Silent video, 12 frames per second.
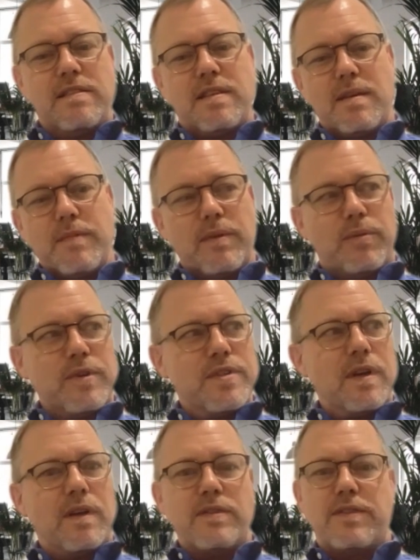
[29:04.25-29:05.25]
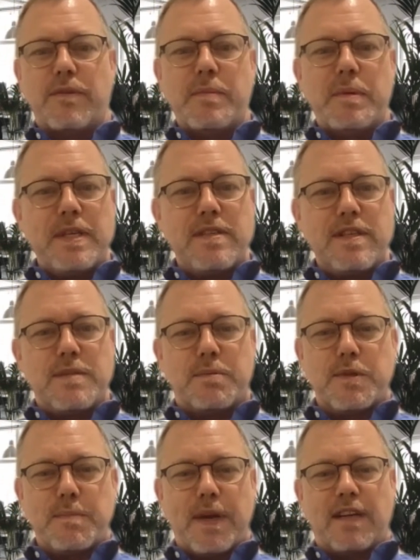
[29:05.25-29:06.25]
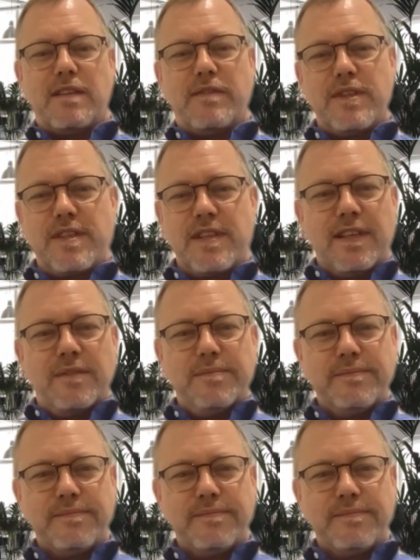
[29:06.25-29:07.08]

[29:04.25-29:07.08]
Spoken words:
and some of the results from a business perspective you're seeing?